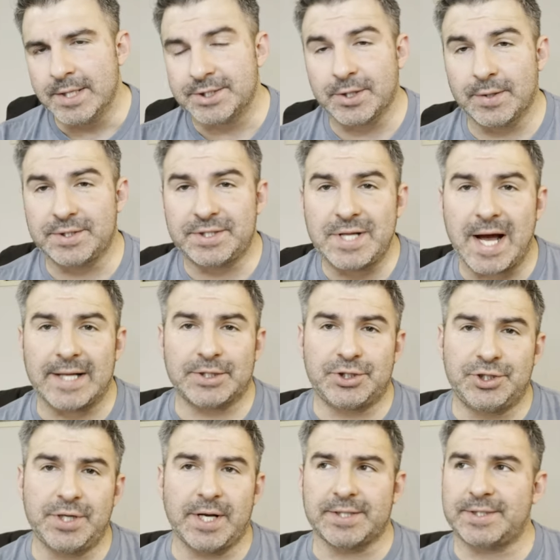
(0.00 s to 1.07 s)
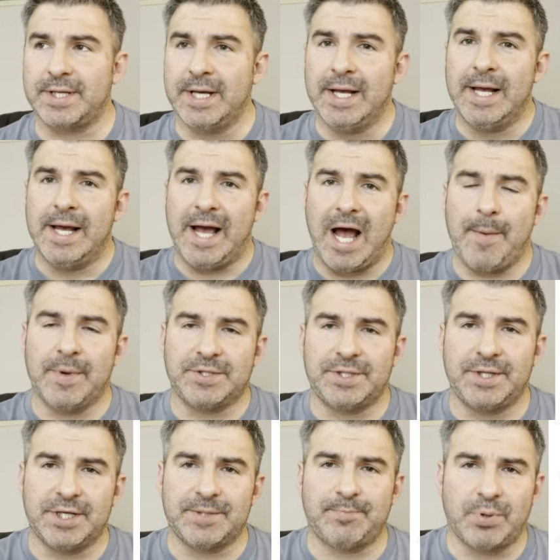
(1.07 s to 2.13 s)
So it's not just how
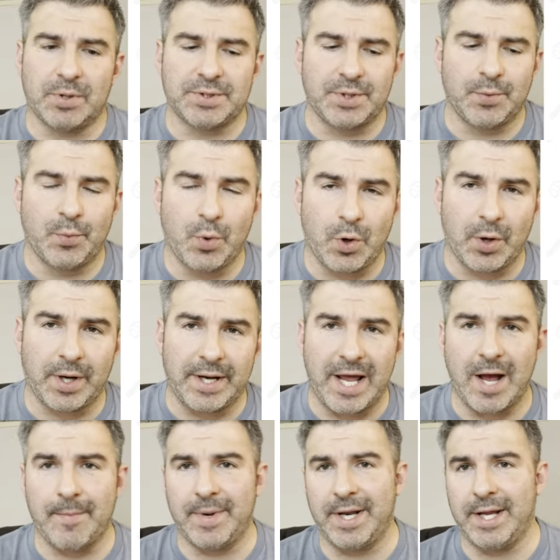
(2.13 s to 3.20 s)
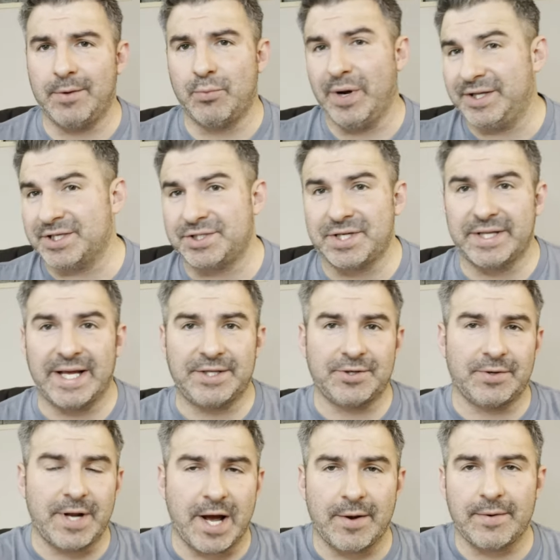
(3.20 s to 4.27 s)
much did this person work and how many widgets did they
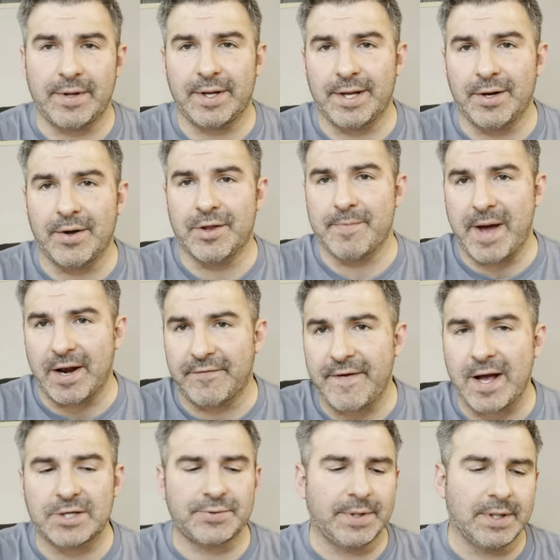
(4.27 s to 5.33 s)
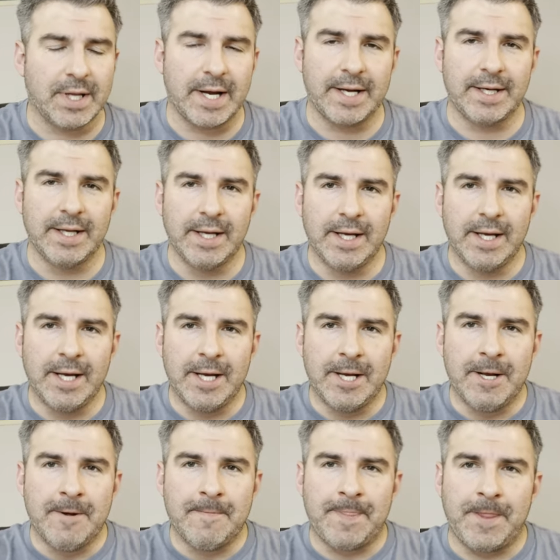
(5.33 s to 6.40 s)
turn out on the manufacturing line,
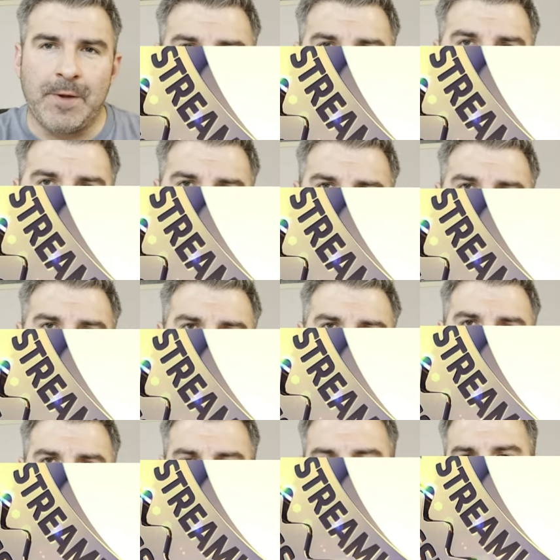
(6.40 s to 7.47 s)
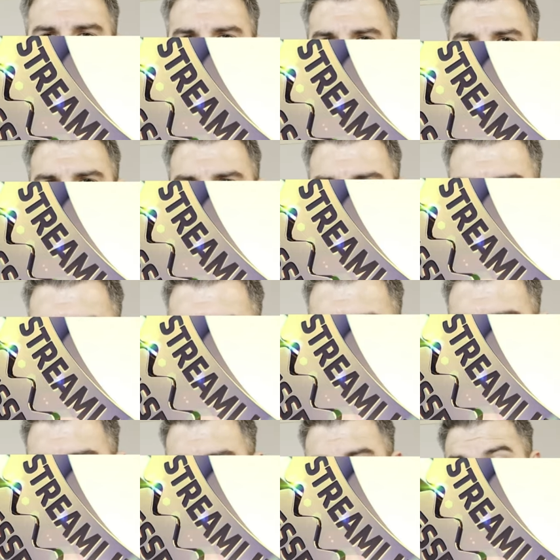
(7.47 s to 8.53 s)
you know, how can we streamline this
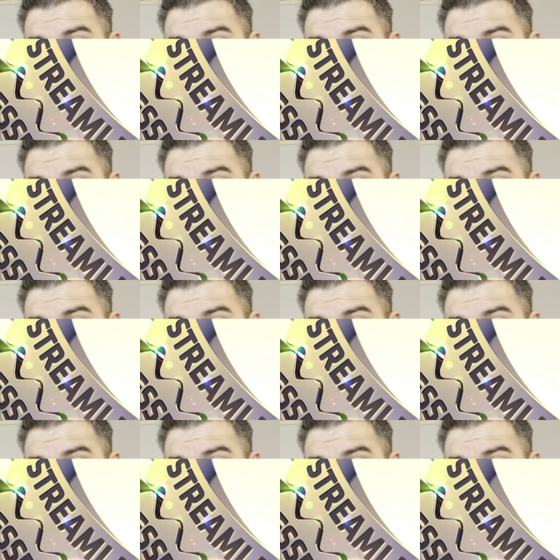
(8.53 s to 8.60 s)
process